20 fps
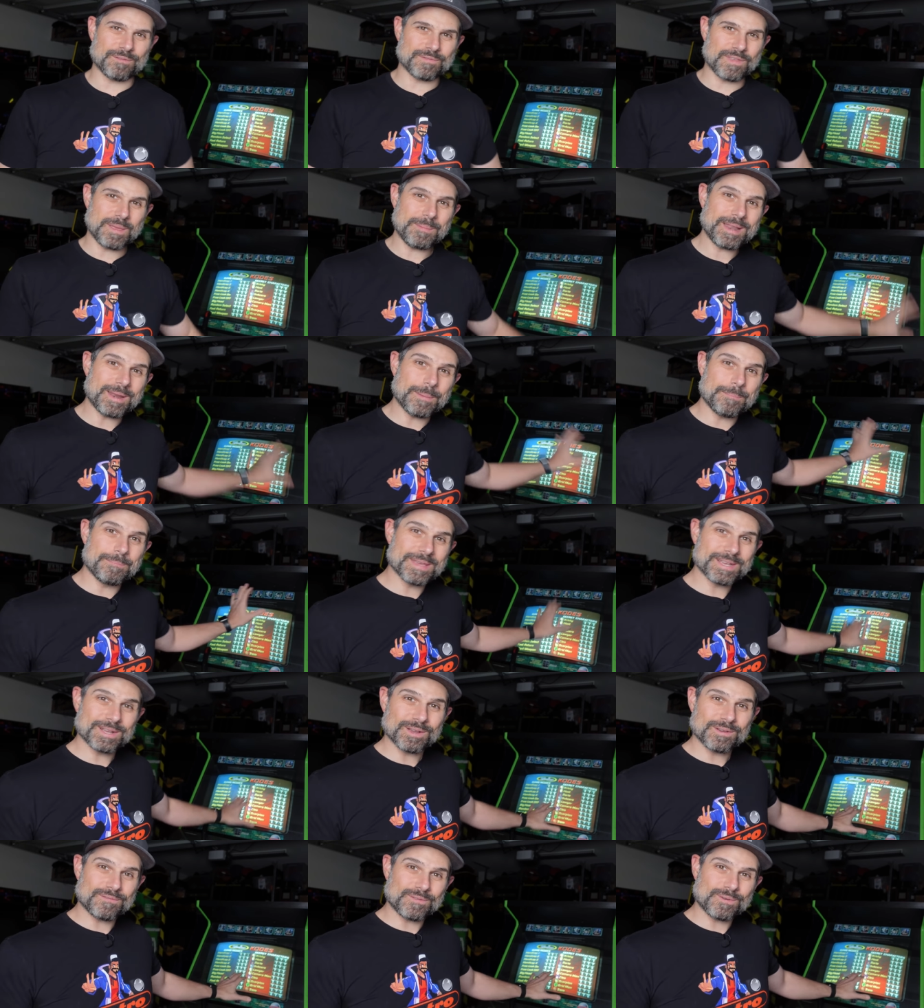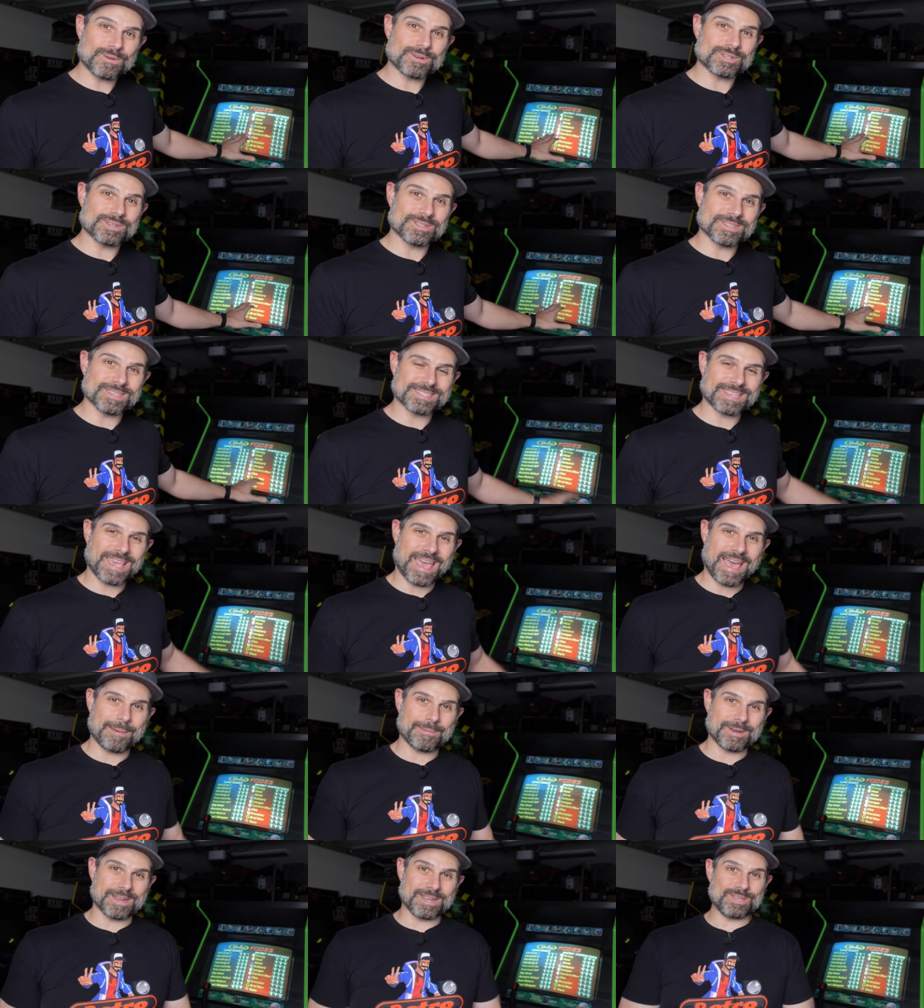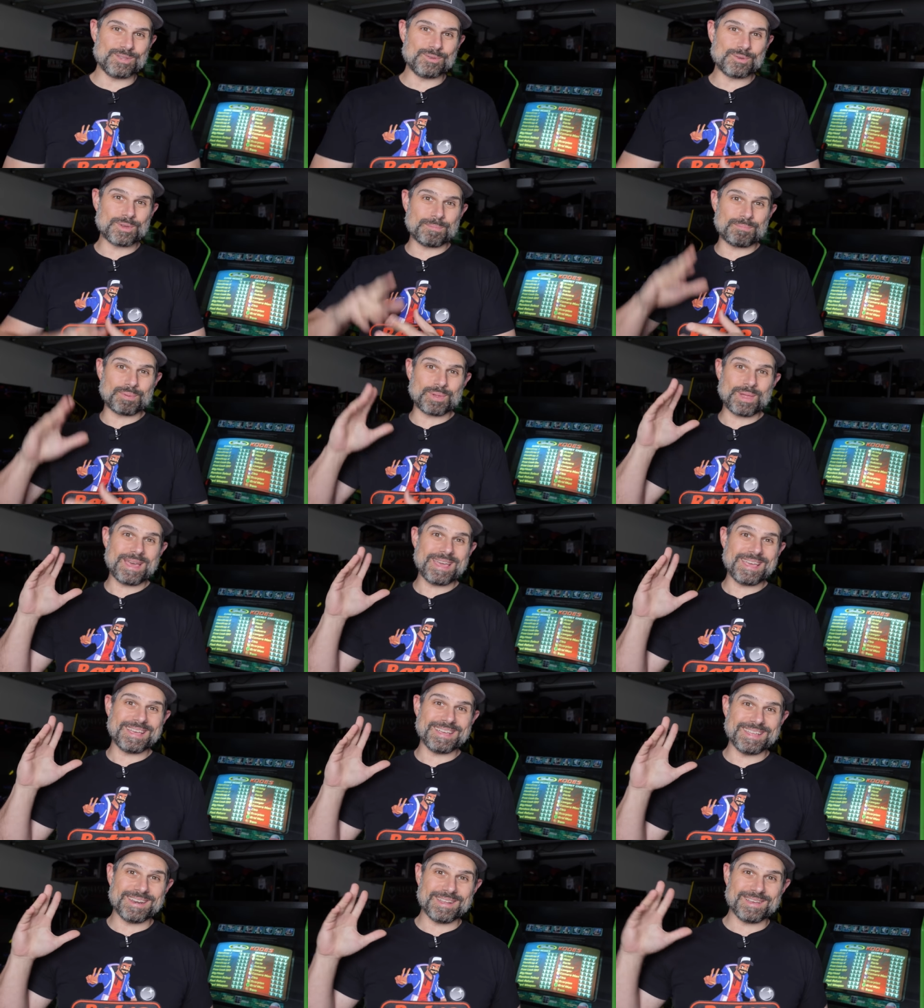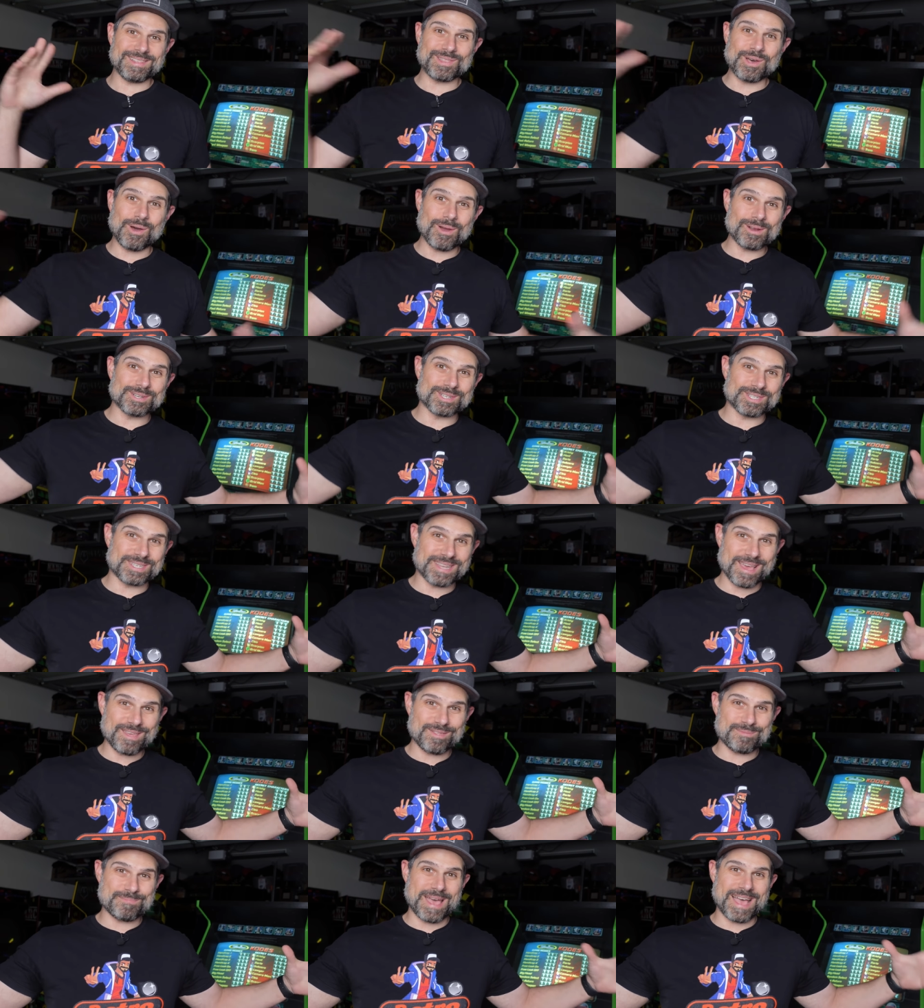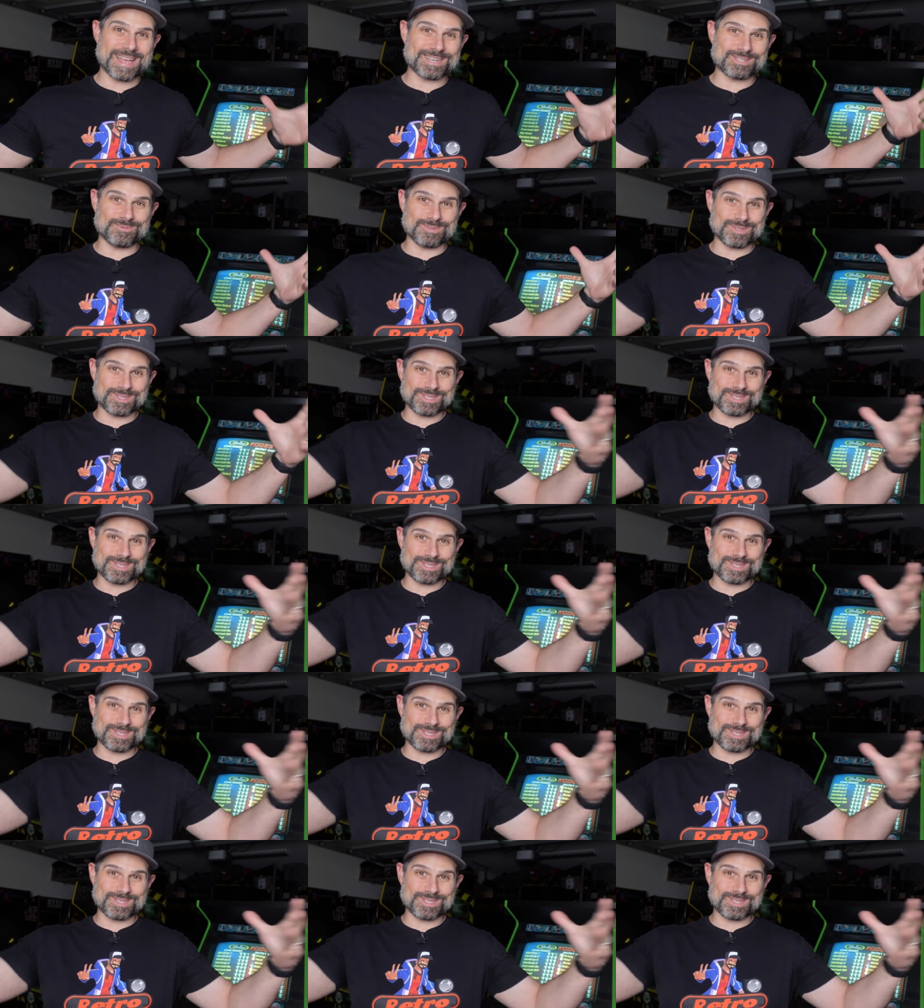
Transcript: If they made a bigger version of this cabinet and you could play in a large death match with